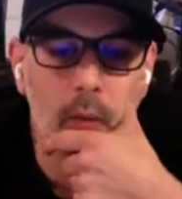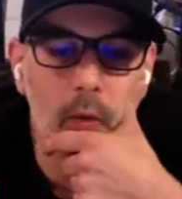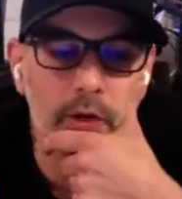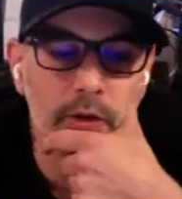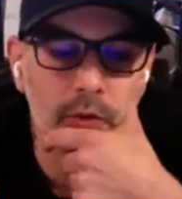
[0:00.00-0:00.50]

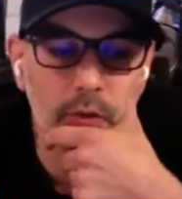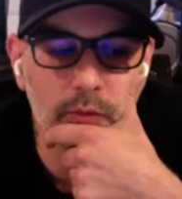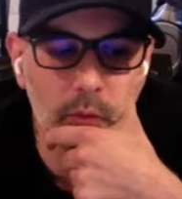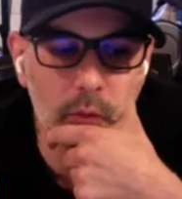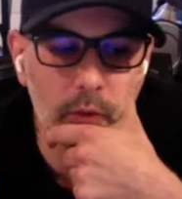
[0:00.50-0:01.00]
wanted to
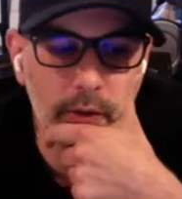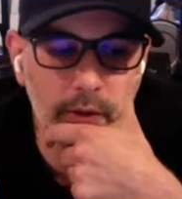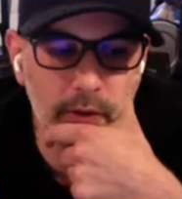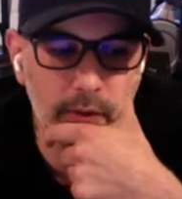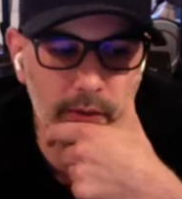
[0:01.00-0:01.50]

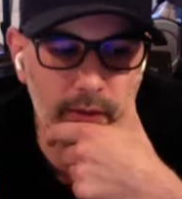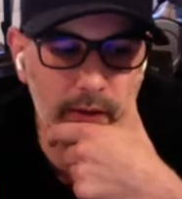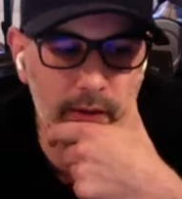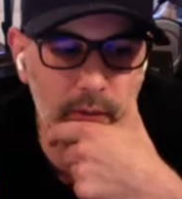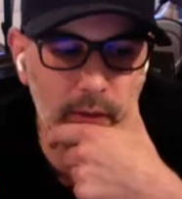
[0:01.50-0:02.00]
avoid that.